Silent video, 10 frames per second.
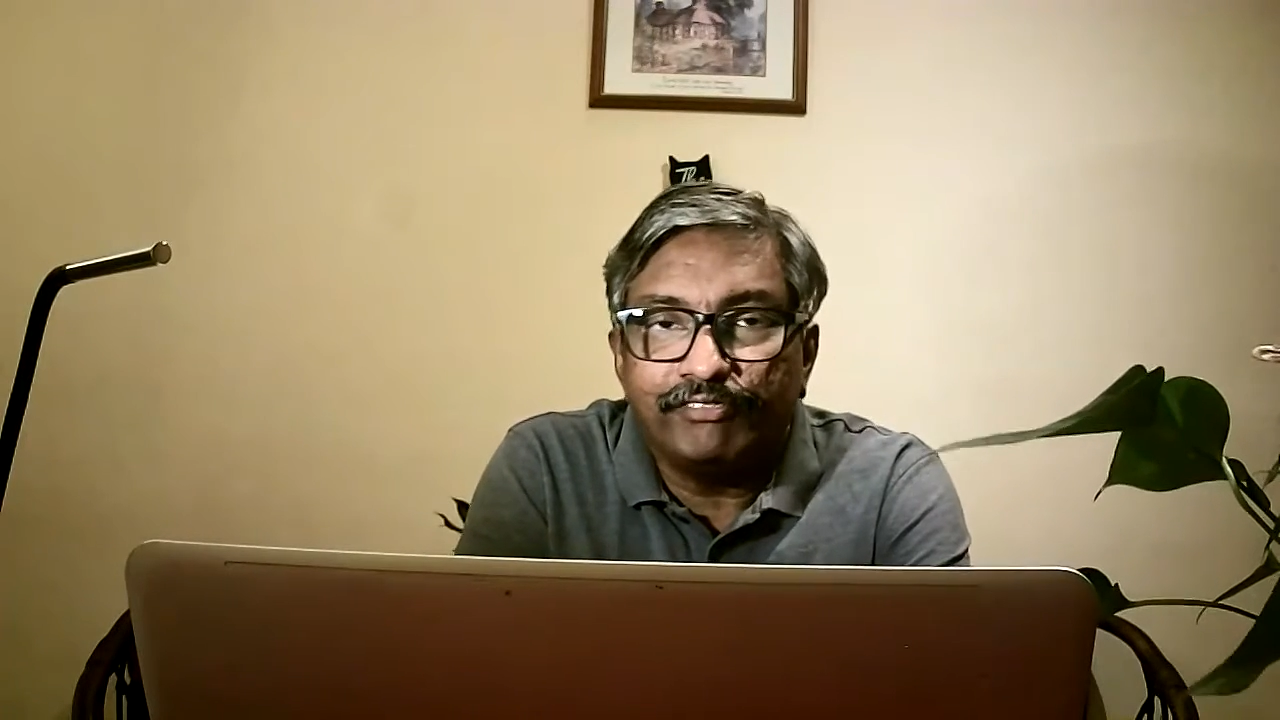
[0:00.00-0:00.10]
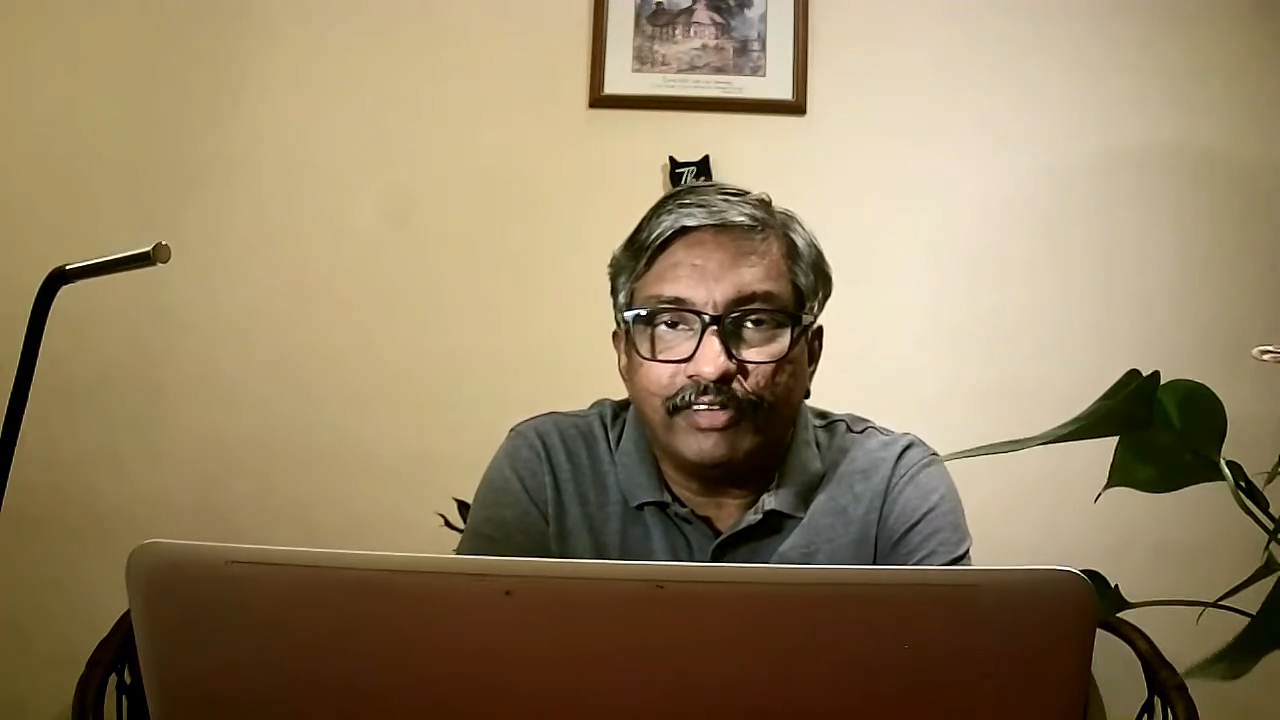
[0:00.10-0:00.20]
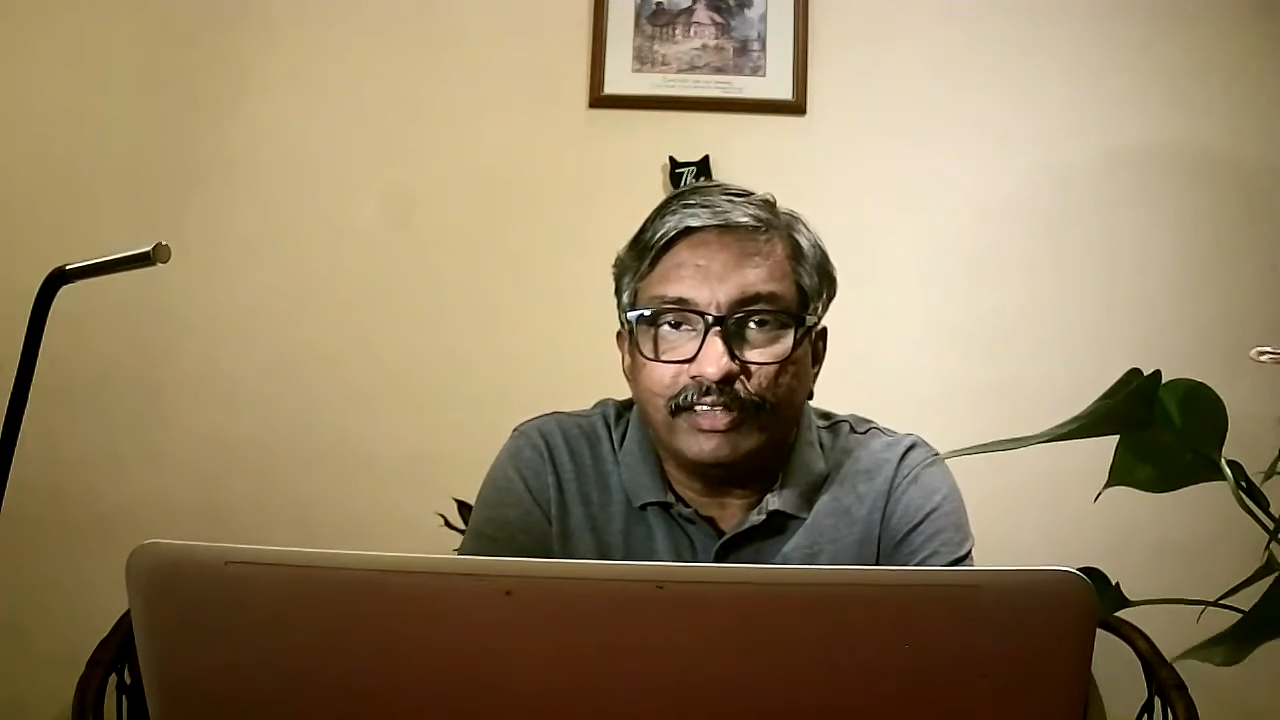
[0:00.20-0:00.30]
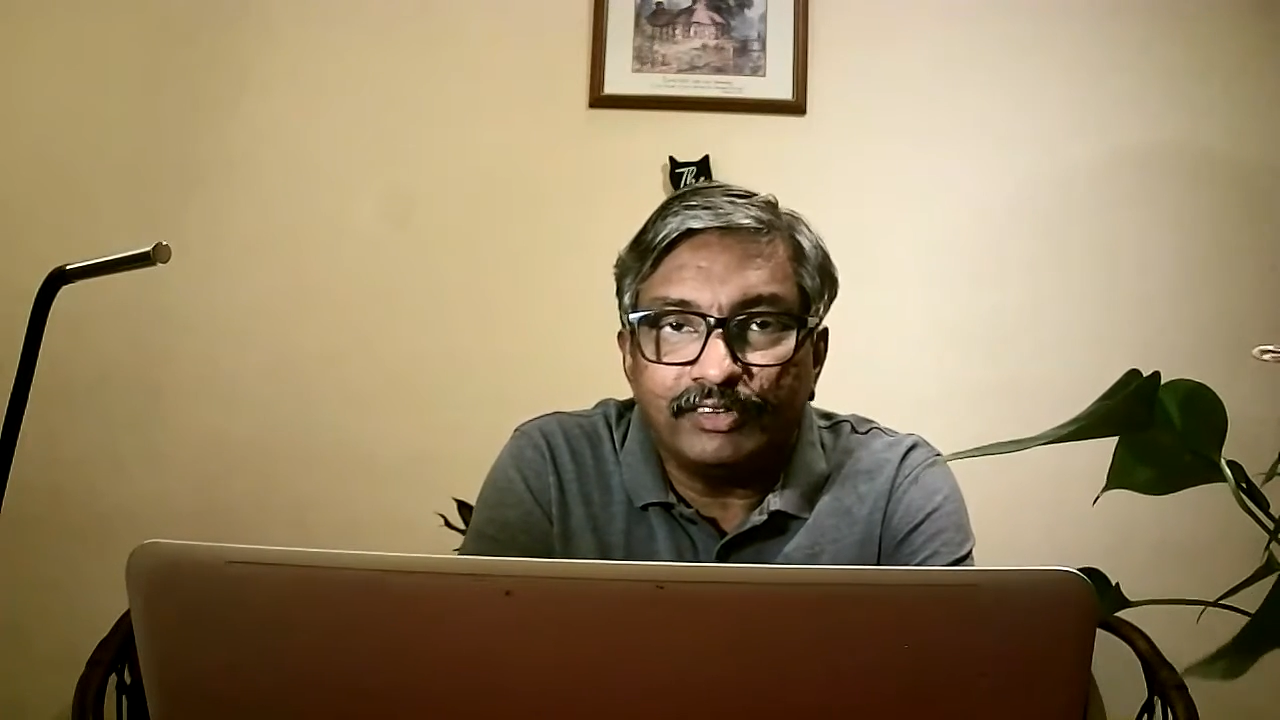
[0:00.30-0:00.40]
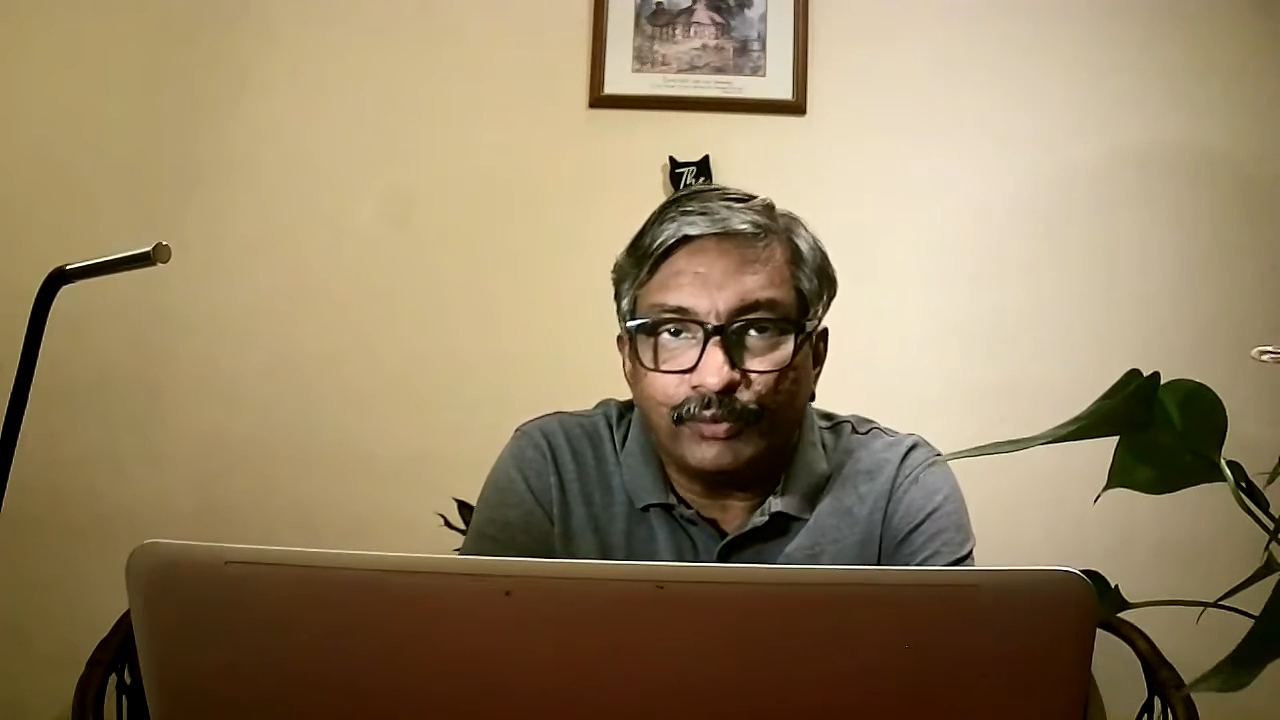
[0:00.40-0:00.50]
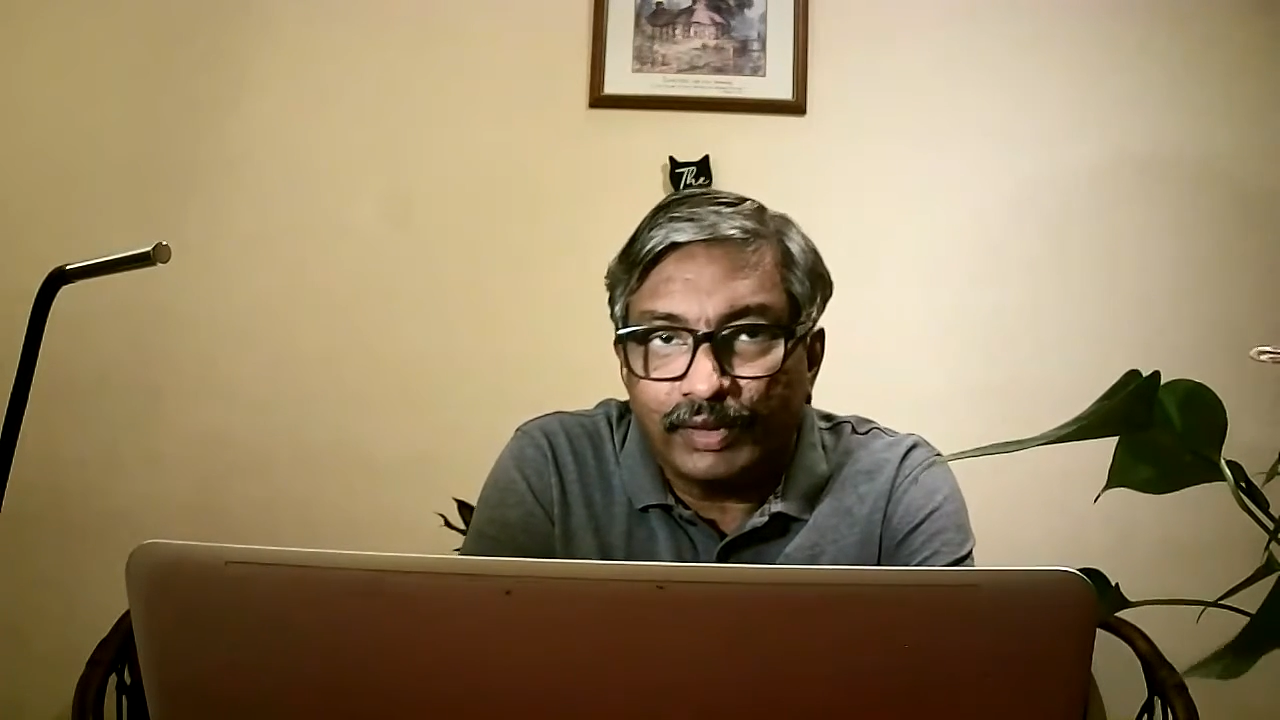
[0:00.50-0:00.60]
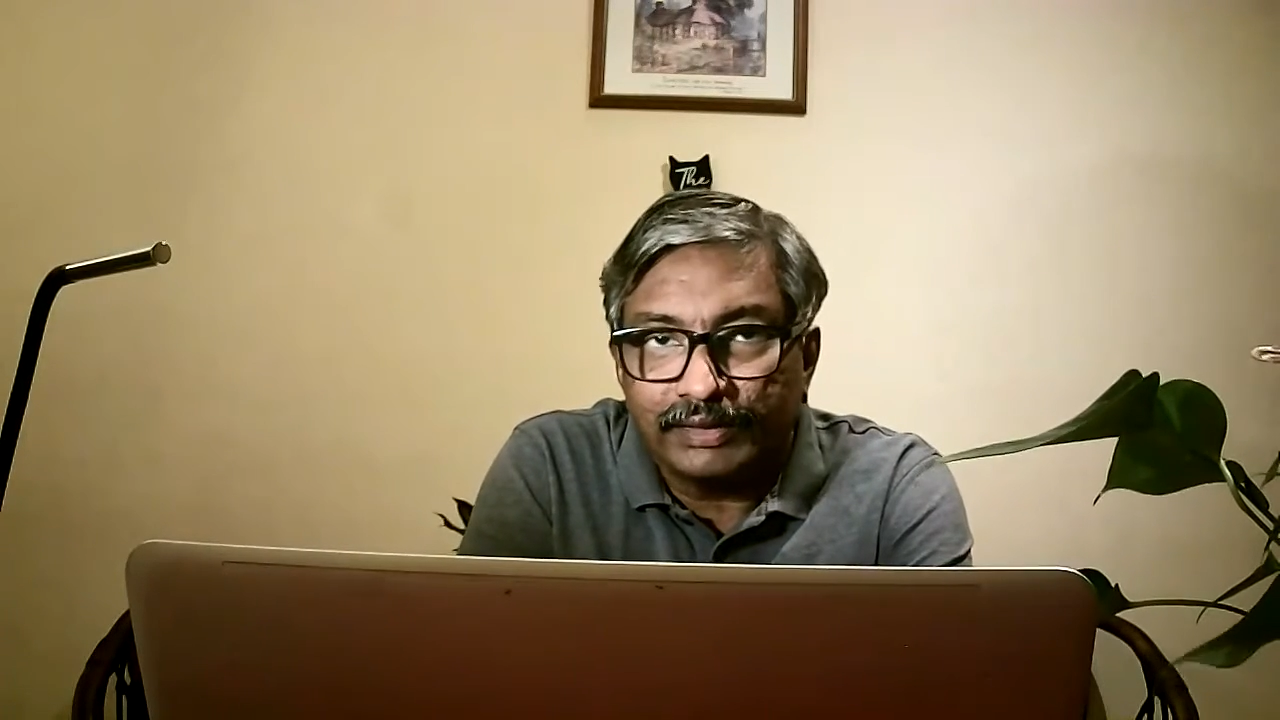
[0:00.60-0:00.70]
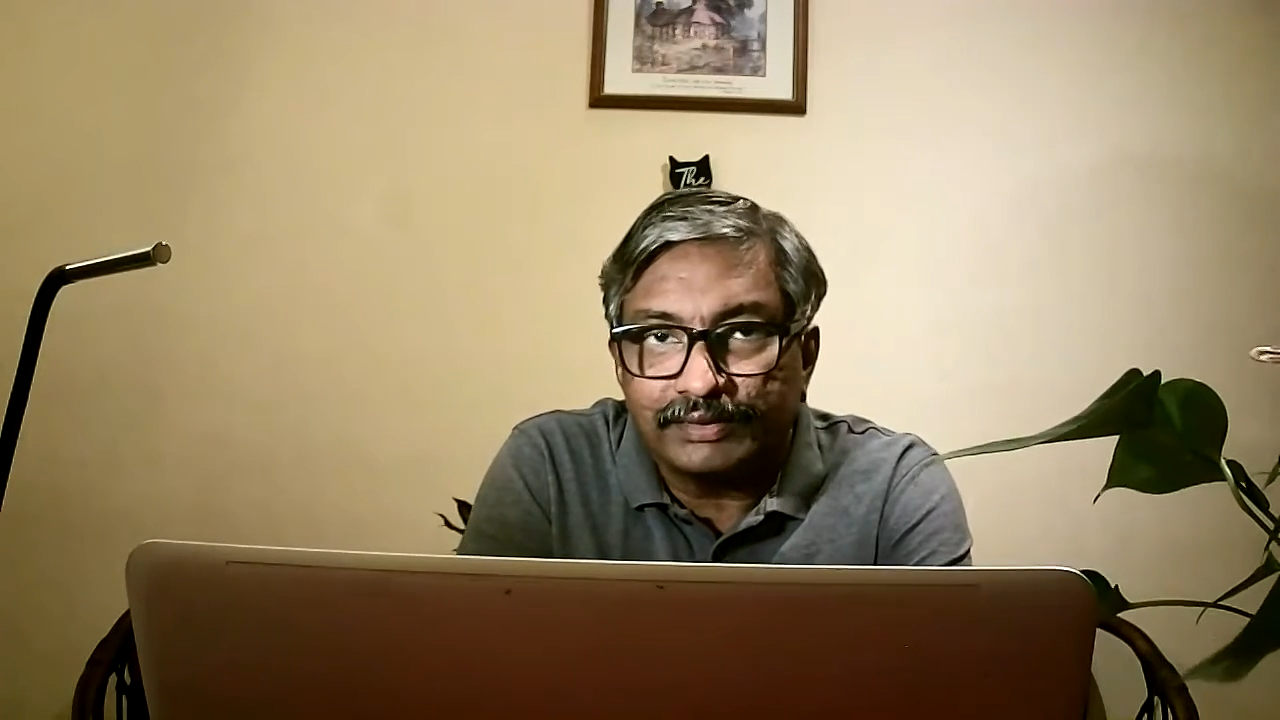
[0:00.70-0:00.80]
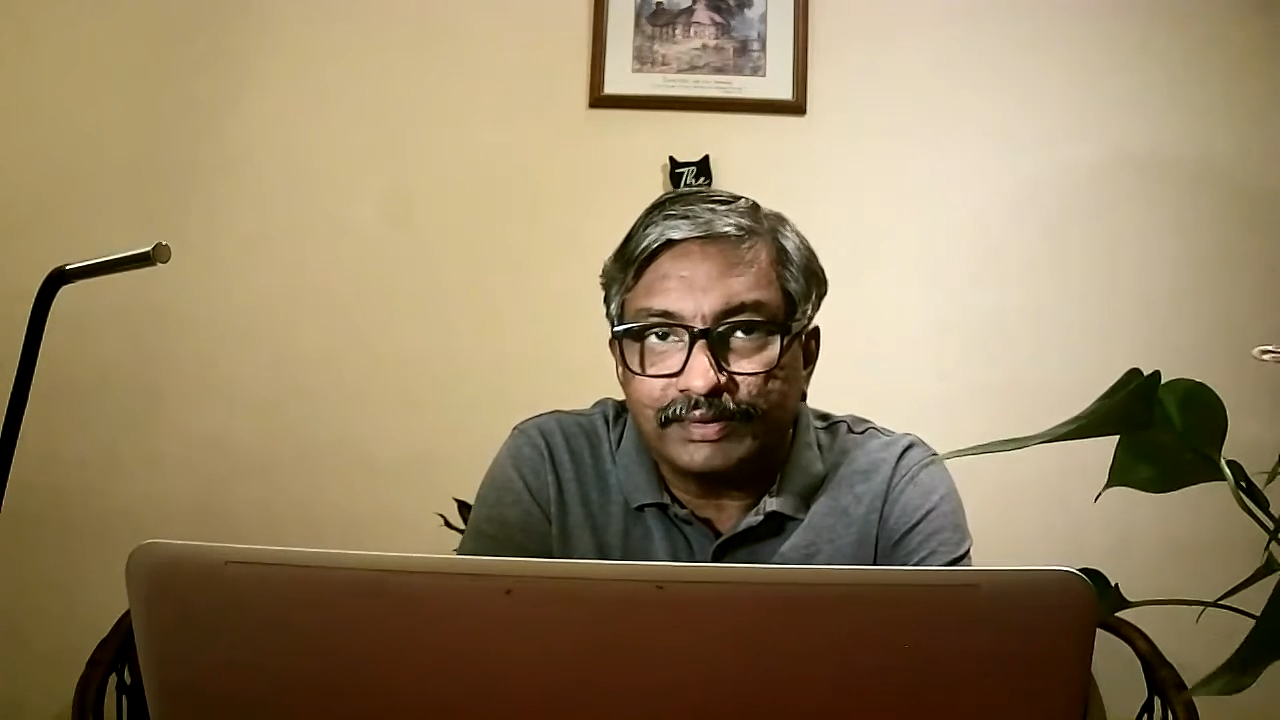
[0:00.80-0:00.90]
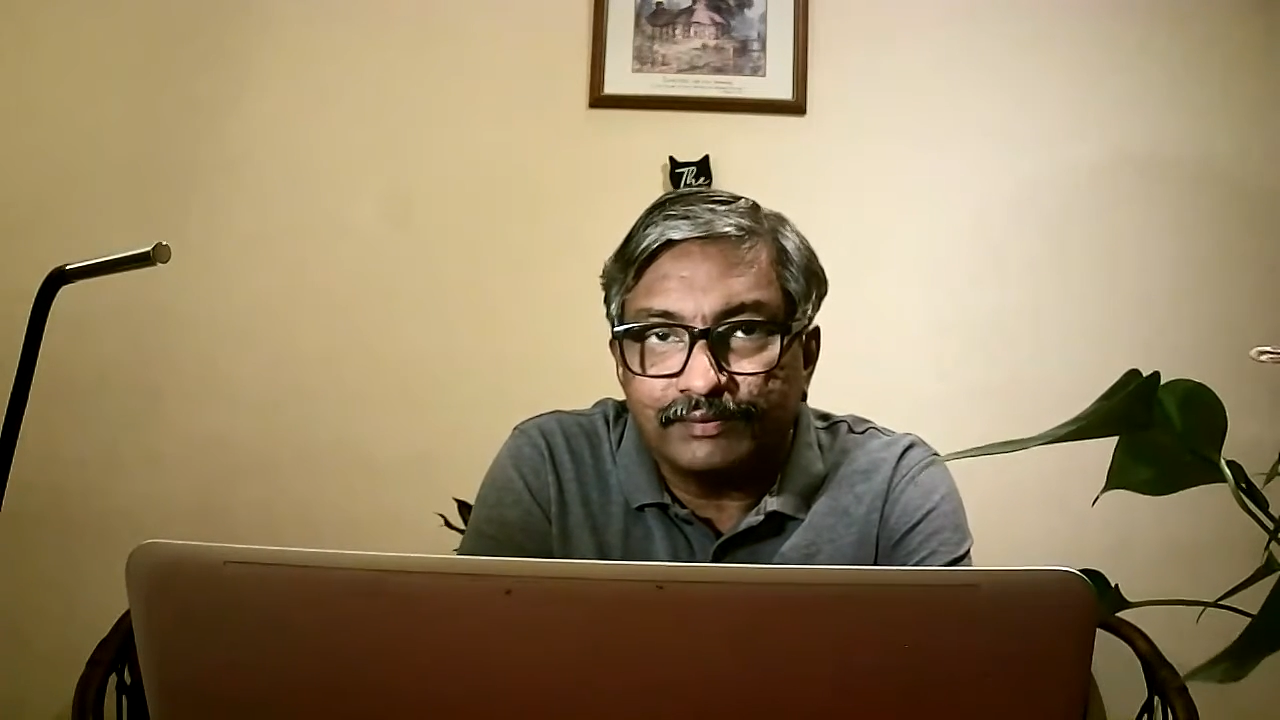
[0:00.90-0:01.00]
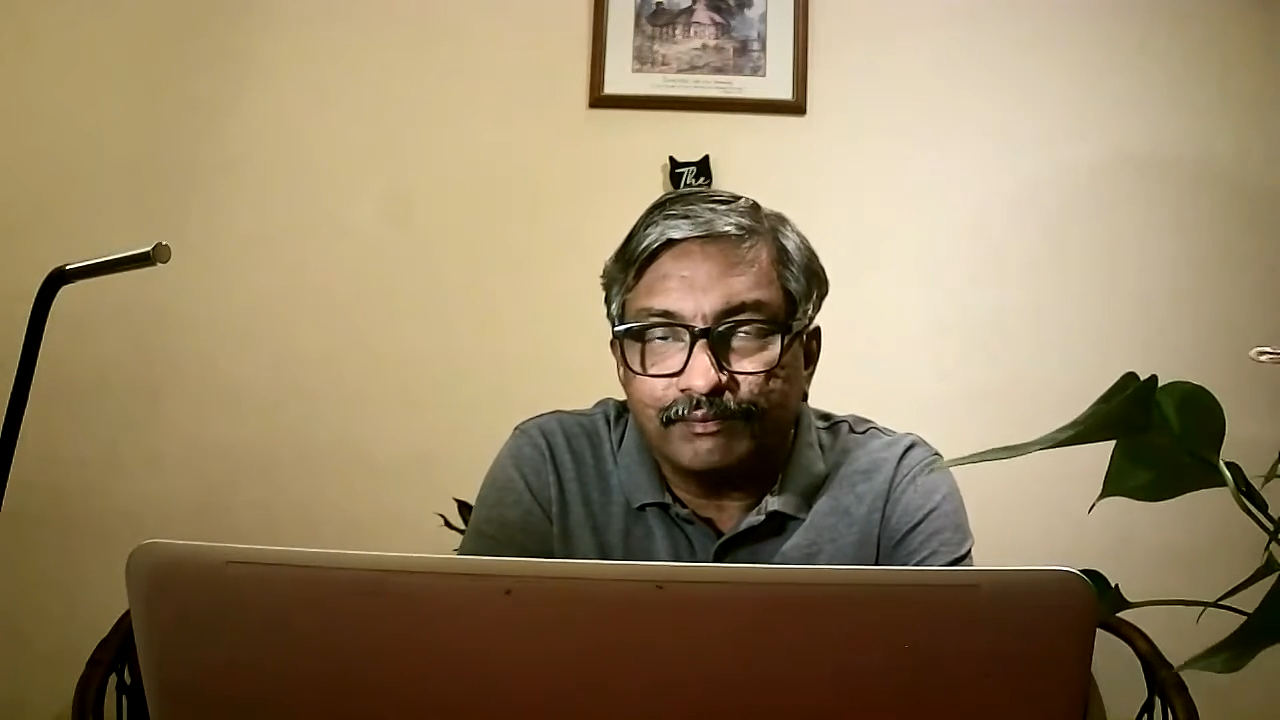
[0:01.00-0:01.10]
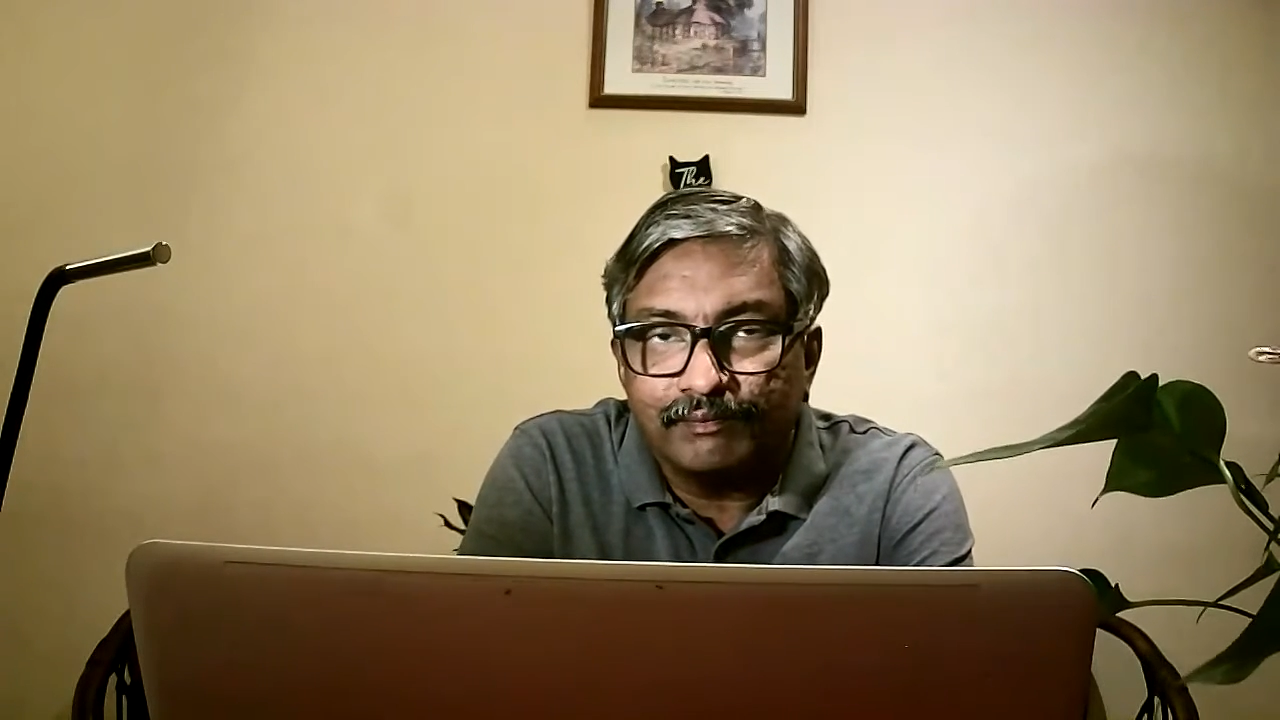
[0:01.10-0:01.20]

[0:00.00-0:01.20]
failed twice.